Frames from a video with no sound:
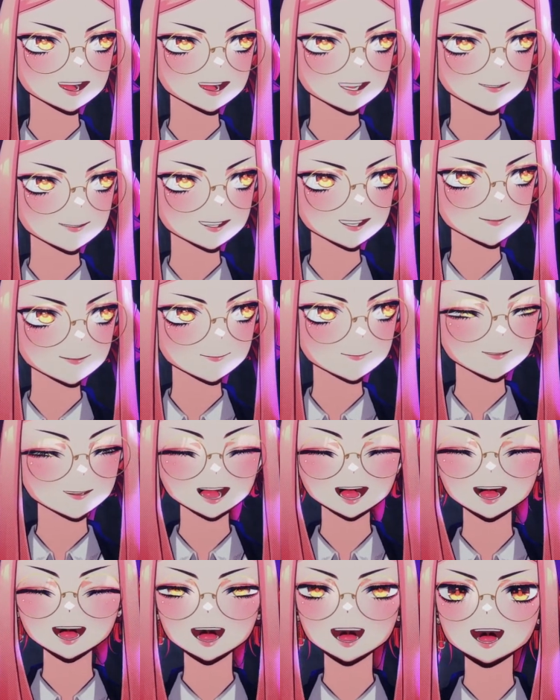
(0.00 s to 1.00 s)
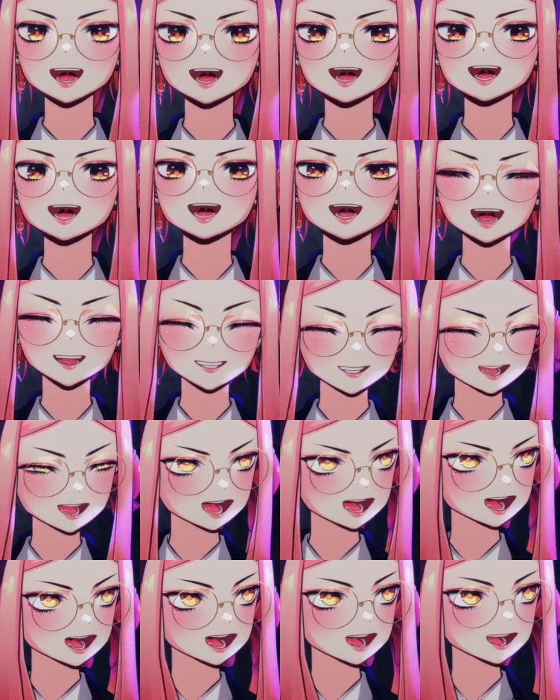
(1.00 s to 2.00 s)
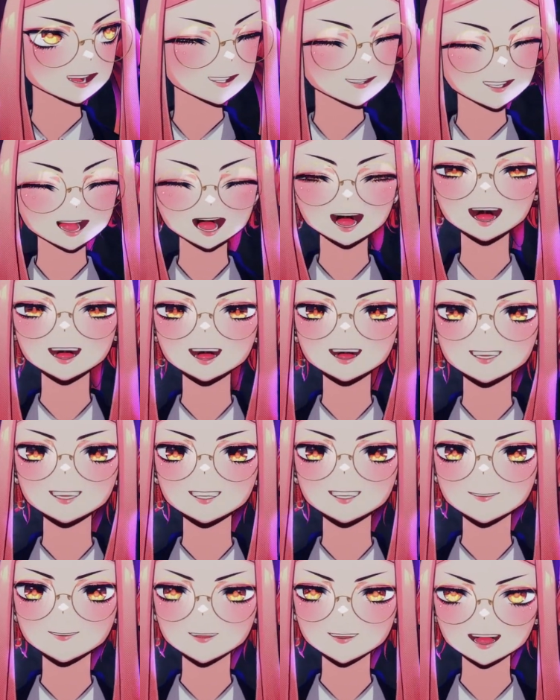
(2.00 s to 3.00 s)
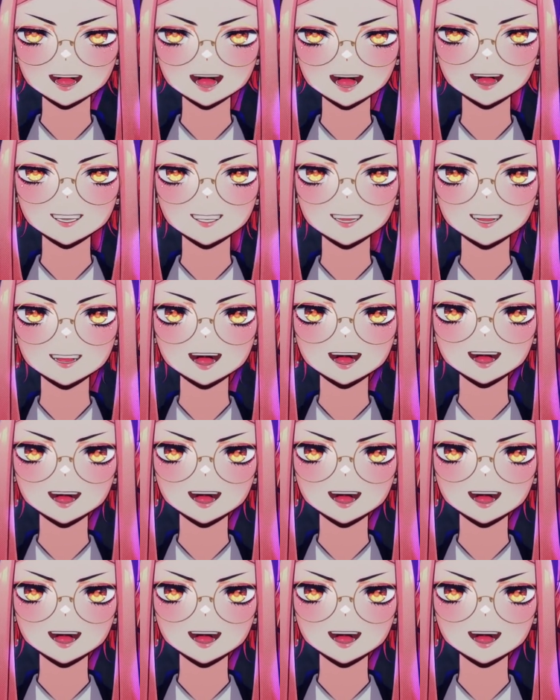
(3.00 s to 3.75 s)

to be great. Yeah. Let's fingers crossed.